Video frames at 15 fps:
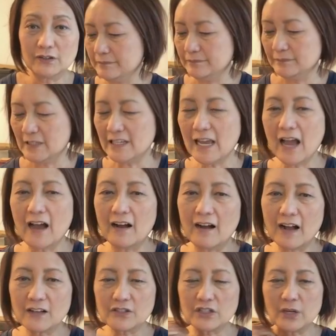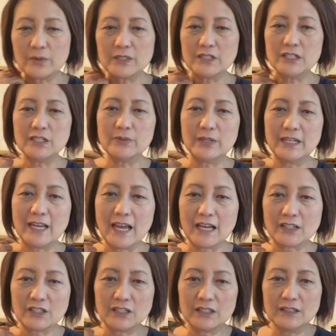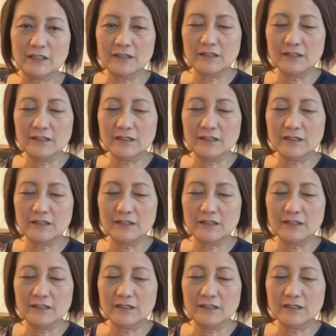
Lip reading: Yeah, I'll show it to you in action.